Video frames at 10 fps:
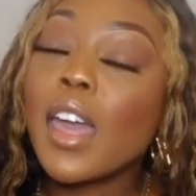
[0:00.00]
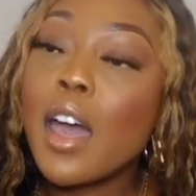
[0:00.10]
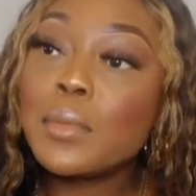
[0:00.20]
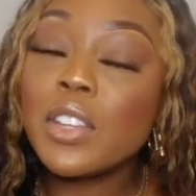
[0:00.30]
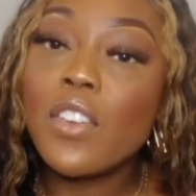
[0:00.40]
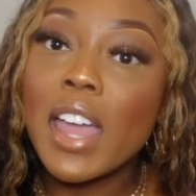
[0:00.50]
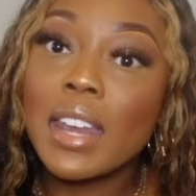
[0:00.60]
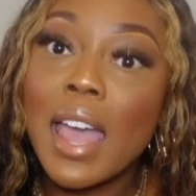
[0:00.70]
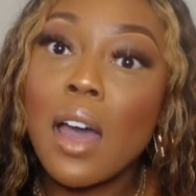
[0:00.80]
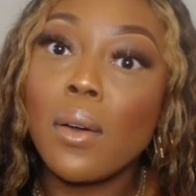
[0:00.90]
Come to
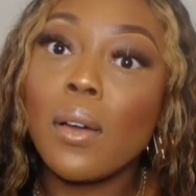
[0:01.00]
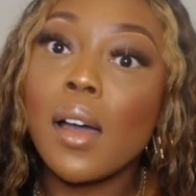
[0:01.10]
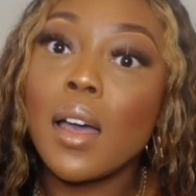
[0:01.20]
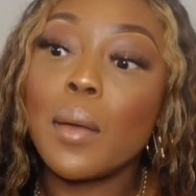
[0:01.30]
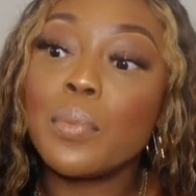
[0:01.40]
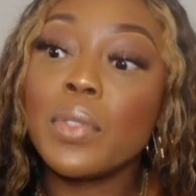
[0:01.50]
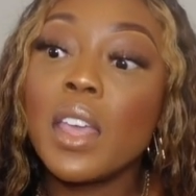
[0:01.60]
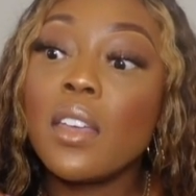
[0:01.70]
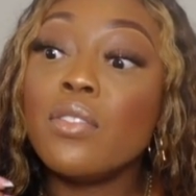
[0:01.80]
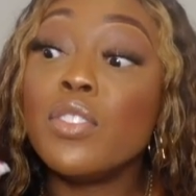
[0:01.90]
find out,
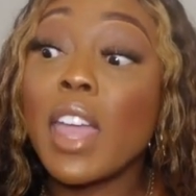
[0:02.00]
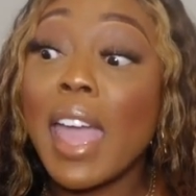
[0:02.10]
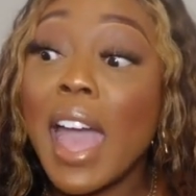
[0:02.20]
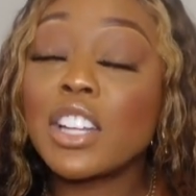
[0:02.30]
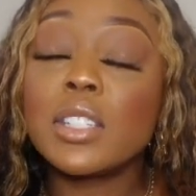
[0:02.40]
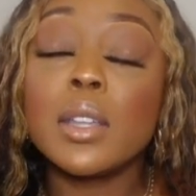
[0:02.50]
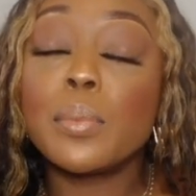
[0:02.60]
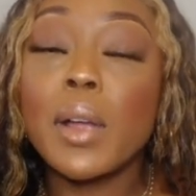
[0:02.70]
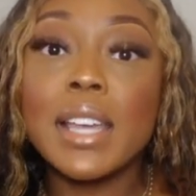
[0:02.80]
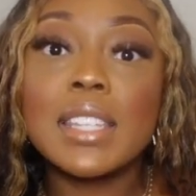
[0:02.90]
the
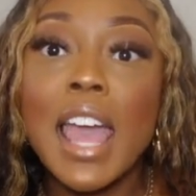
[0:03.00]
price